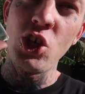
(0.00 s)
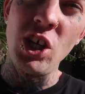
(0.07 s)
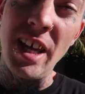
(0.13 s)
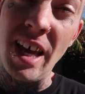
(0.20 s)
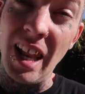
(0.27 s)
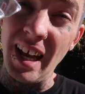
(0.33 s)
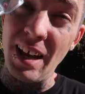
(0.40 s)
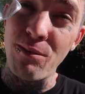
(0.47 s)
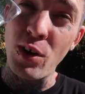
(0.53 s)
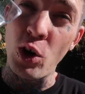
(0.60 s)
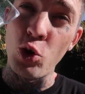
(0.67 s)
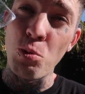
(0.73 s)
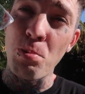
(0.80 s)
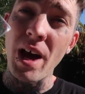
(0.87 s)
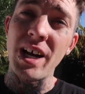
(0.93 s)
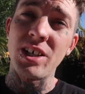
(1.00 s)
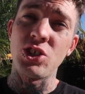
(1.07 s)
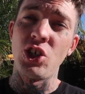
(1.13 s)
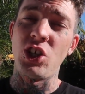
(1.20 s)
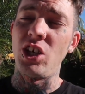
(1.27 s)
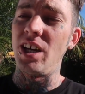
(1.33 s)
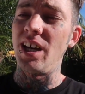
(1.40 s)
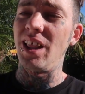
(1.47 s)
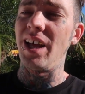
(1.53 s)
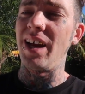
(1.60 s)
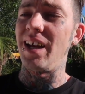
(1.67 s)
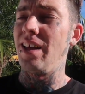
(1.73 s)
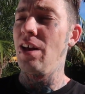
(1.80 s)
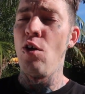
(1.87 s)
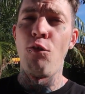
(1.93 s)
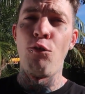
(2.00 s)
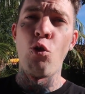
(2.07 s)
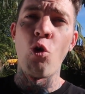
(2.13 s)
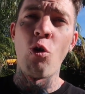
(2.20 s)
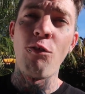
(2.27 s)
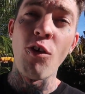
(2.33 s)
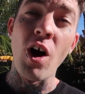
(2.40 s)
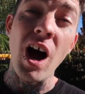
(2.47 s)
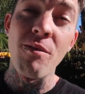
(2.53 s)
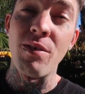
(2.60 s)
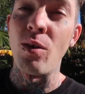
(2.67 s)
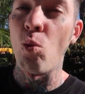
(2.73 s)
You can get like a value pack, so you can get like four or five